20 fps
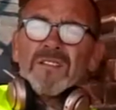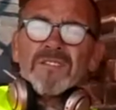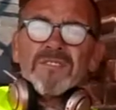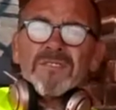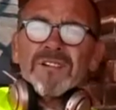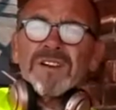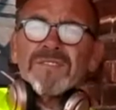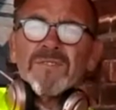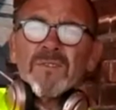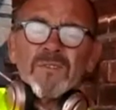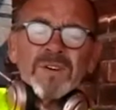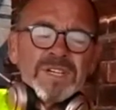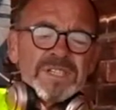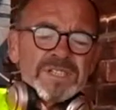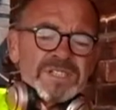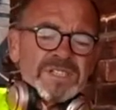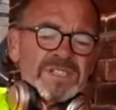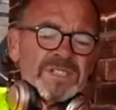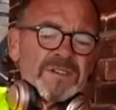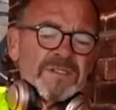3-4
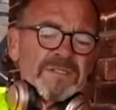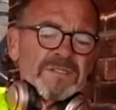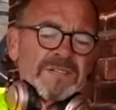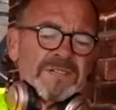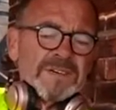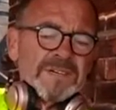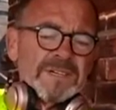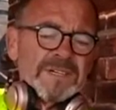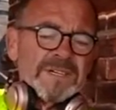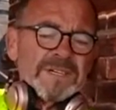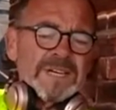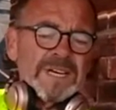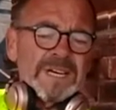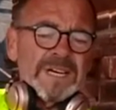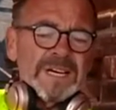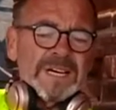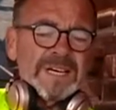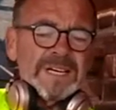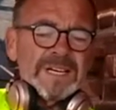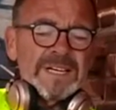inches off.
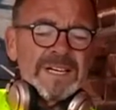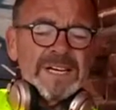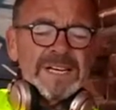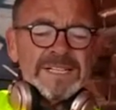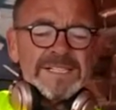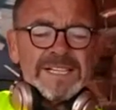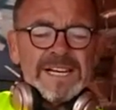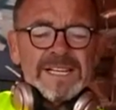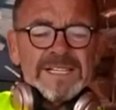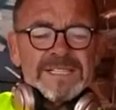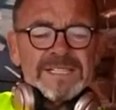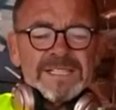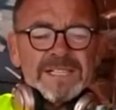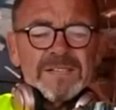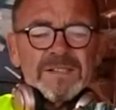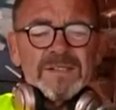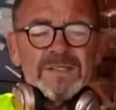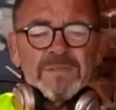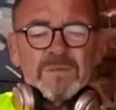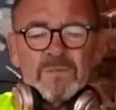It tends to,
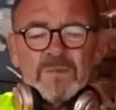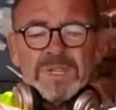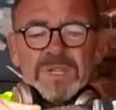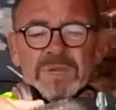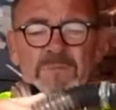with